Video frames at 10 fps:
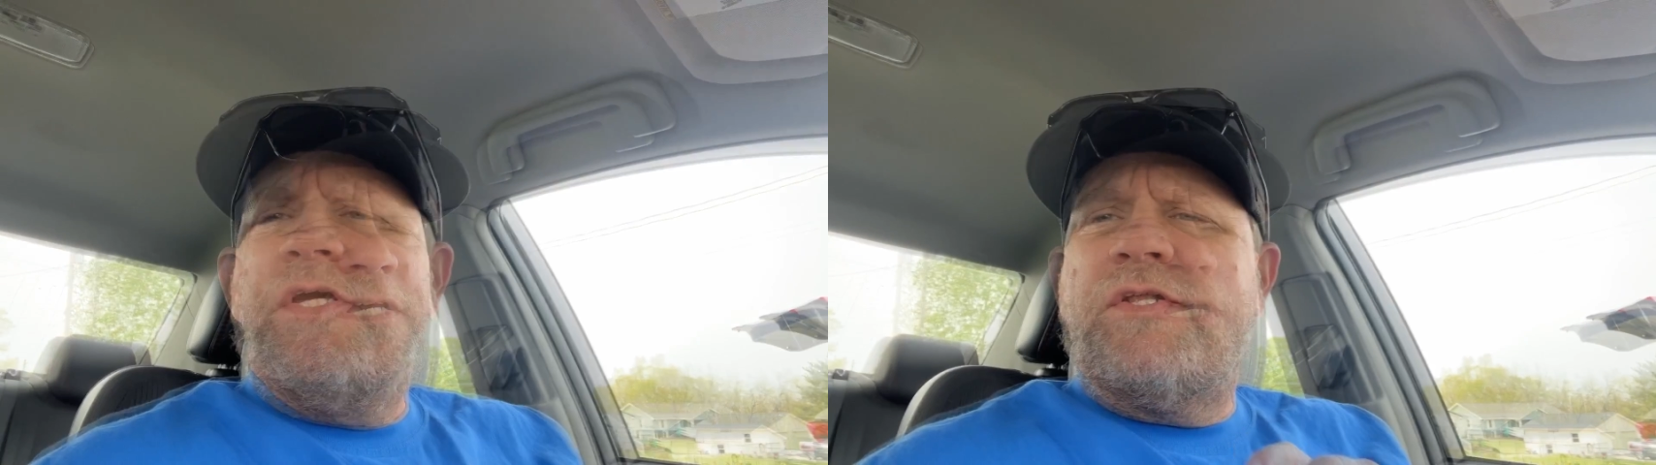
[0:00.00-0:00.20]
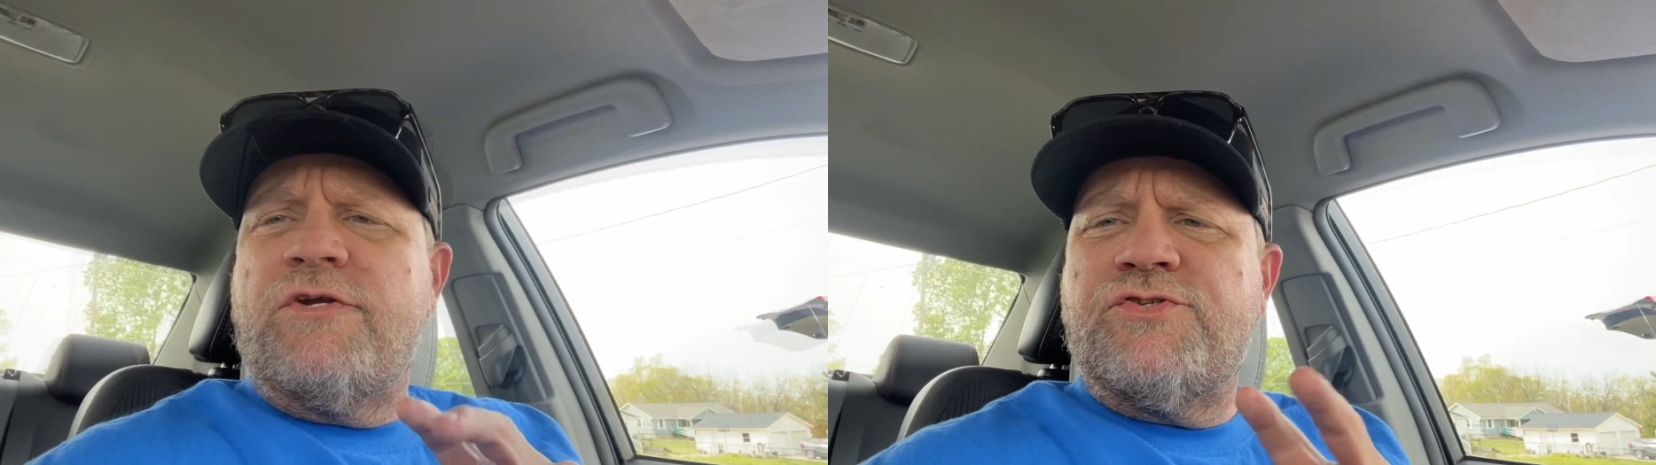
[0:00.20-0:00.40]

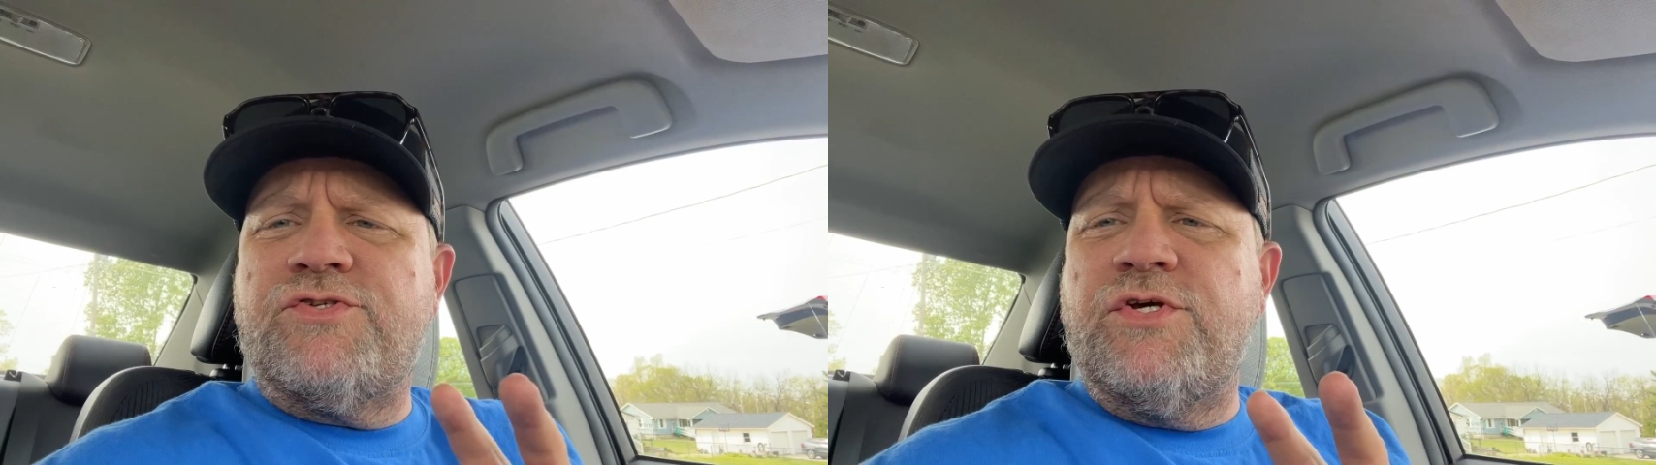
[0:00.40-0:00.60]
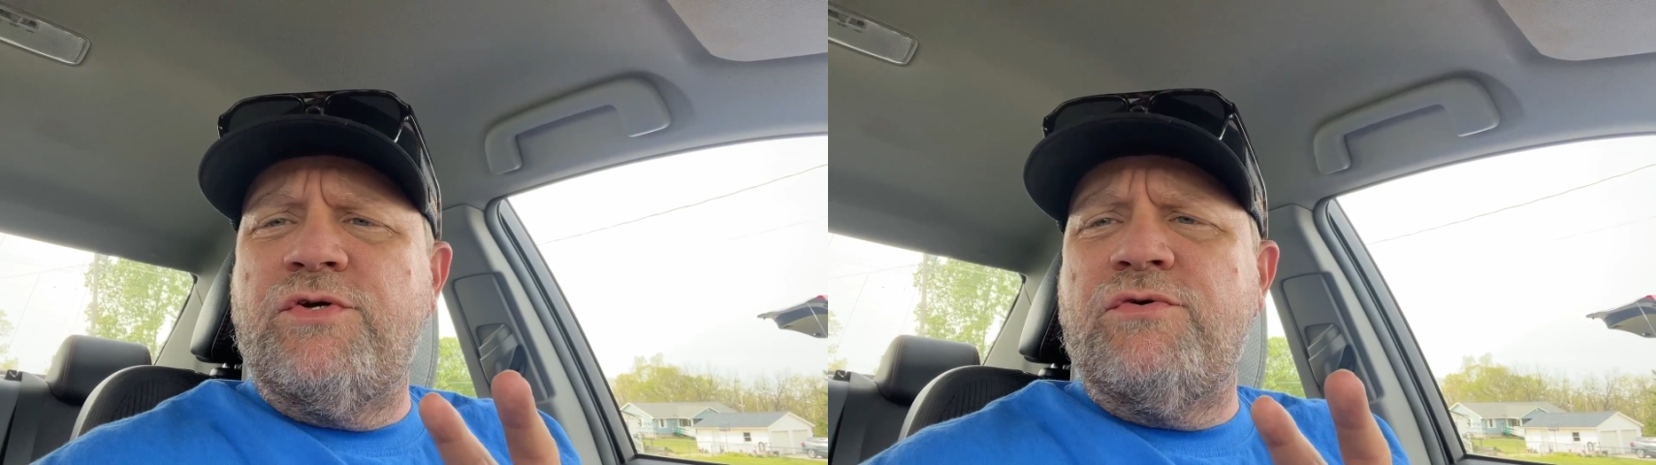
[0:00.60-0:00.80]
There's
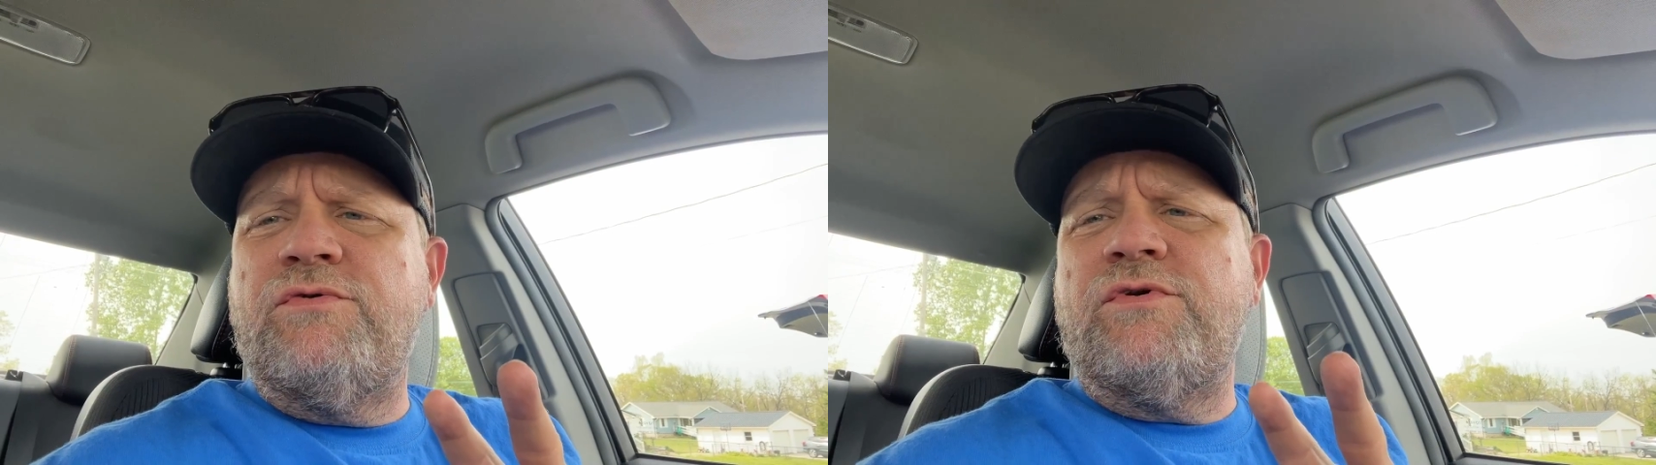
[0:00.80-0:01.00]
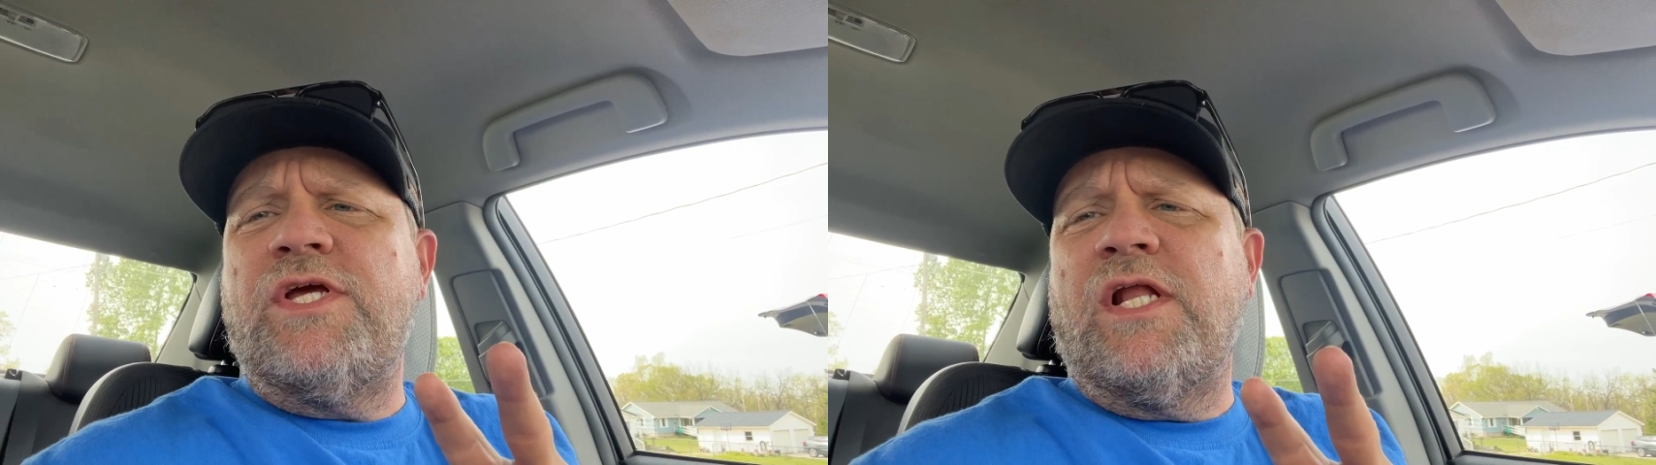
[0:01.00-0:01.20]

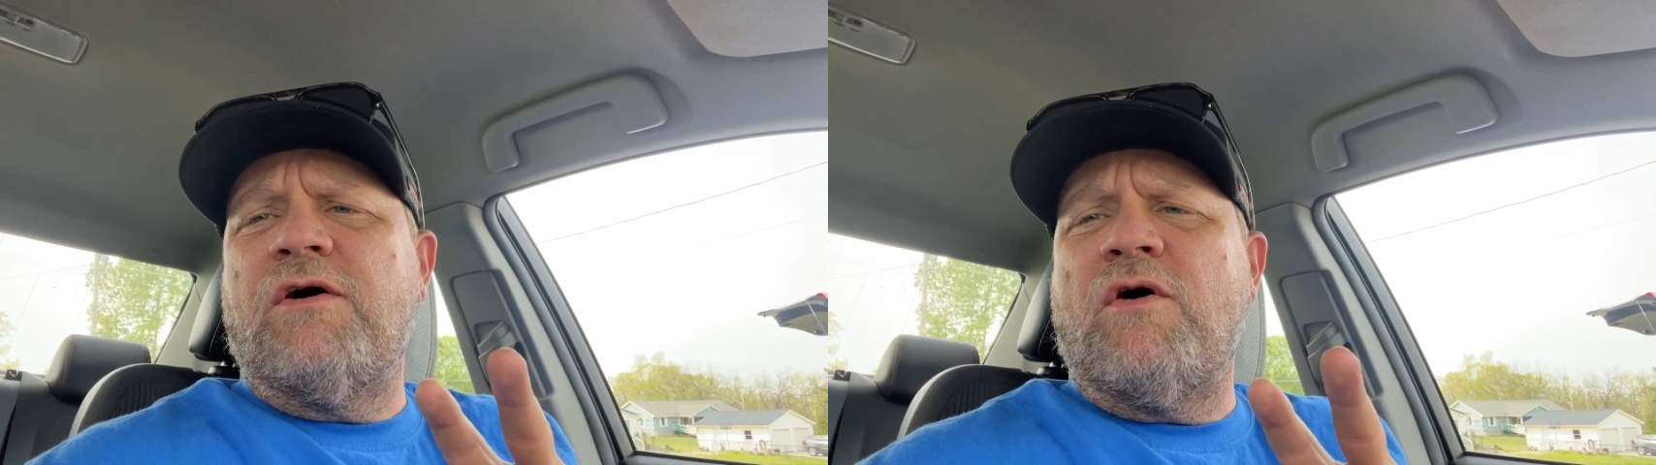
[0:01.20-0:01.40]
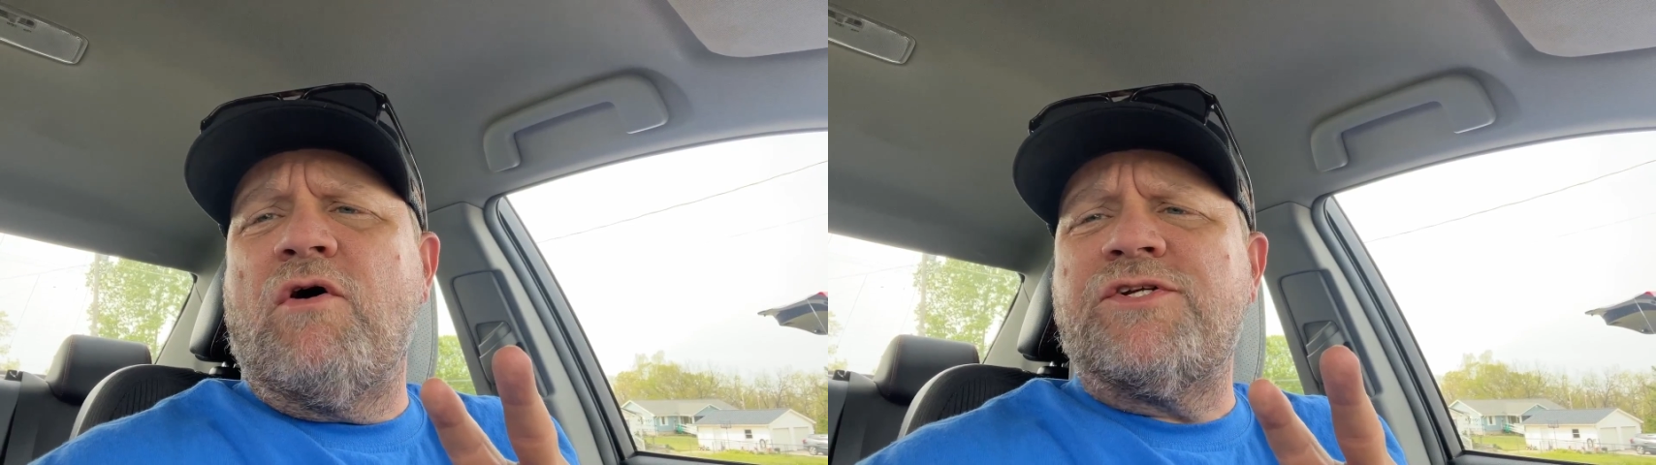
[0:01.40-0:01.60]
two
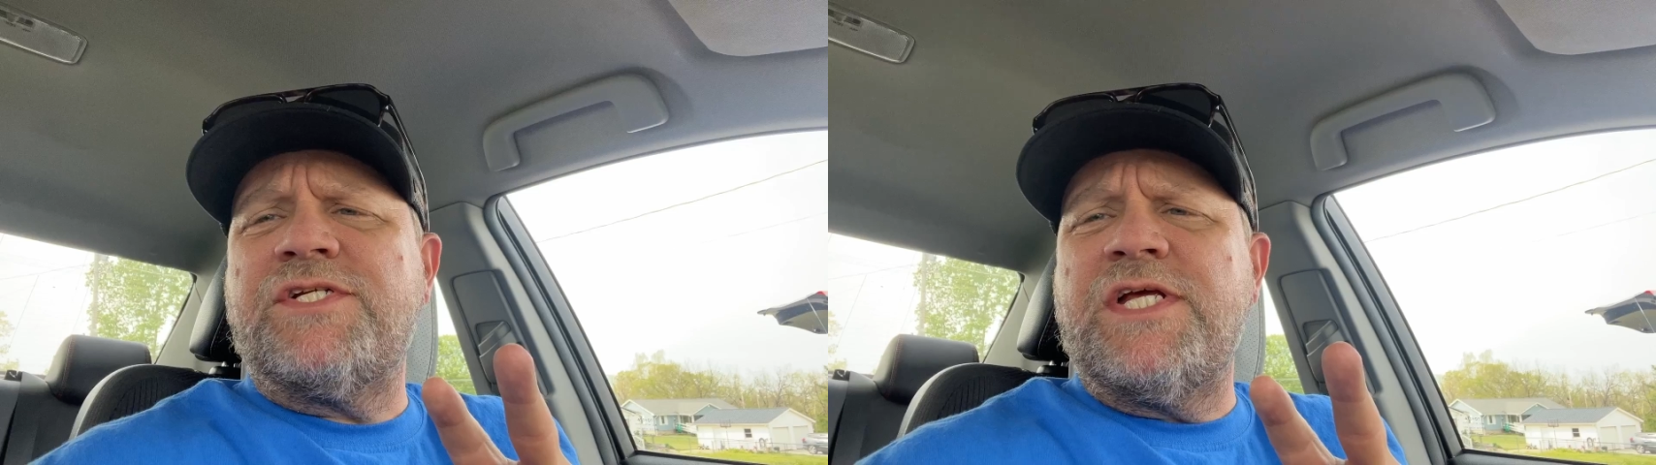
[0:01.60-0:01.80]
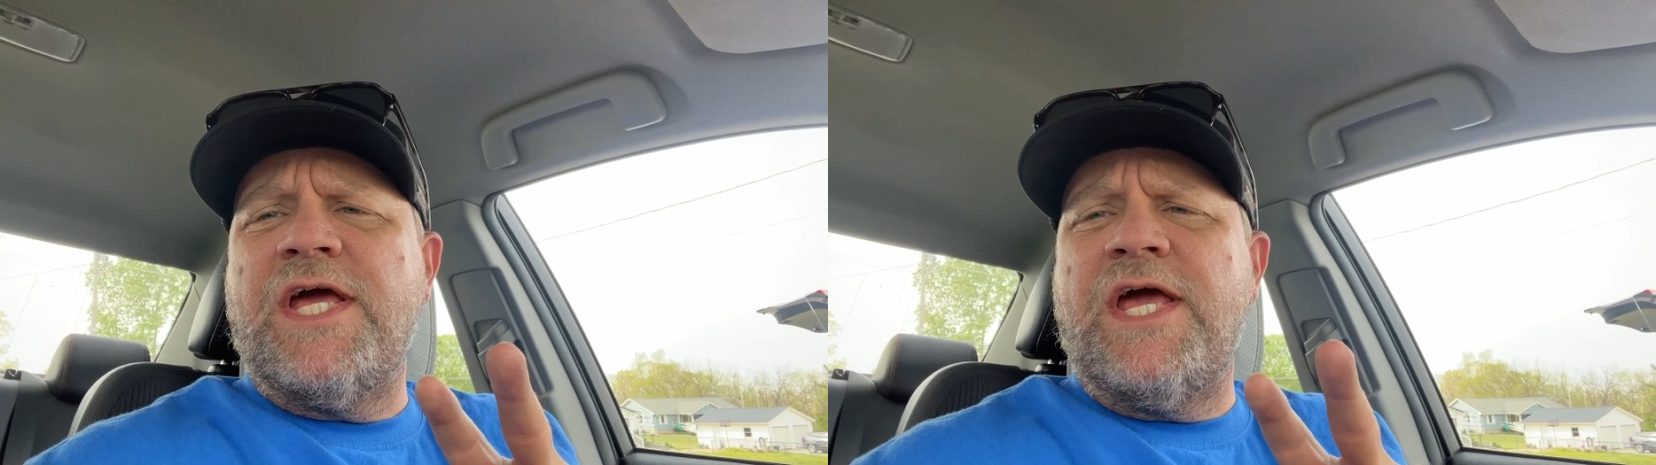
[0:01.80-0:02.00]
yellow
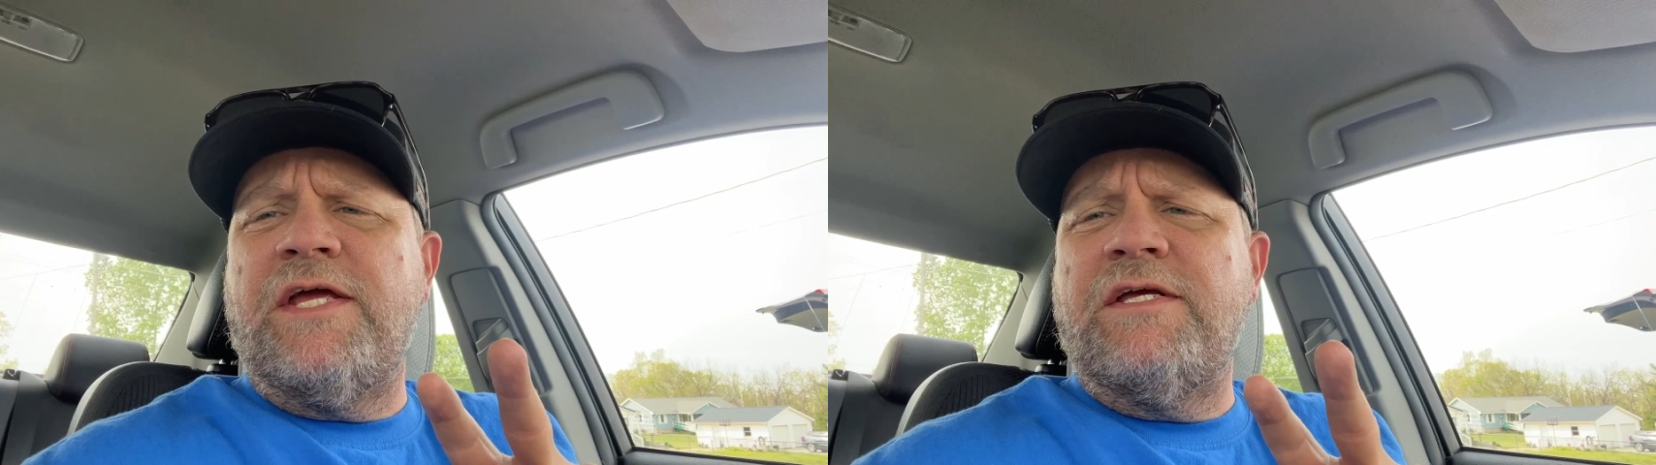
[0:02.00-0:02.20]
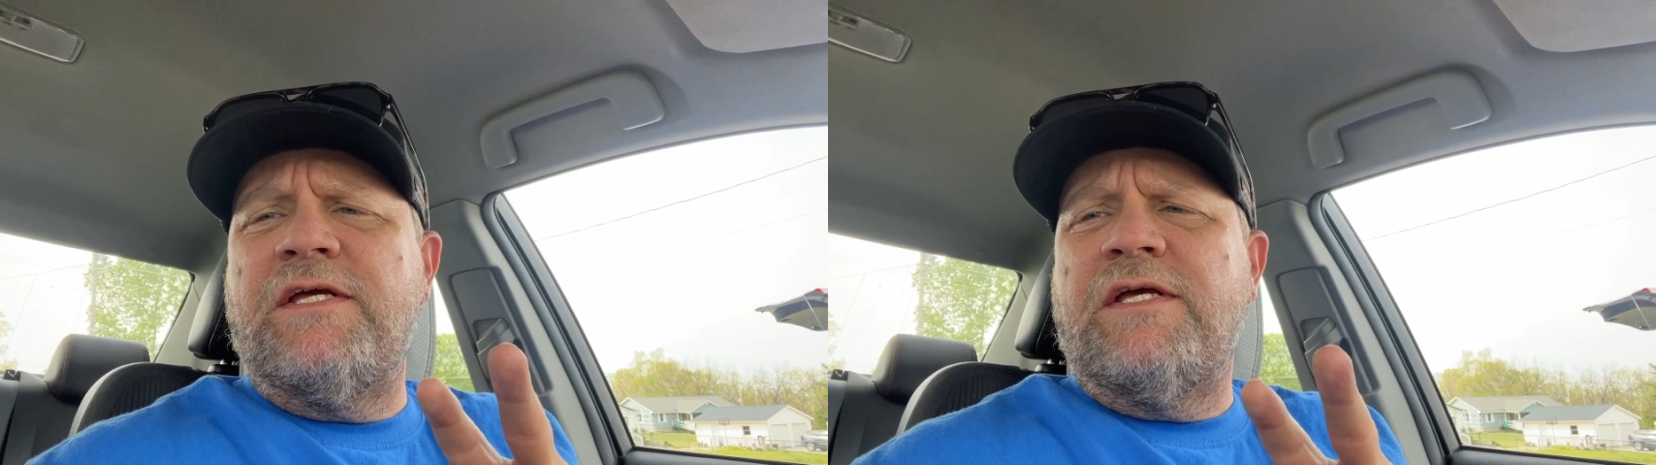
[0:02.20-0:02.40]
RCA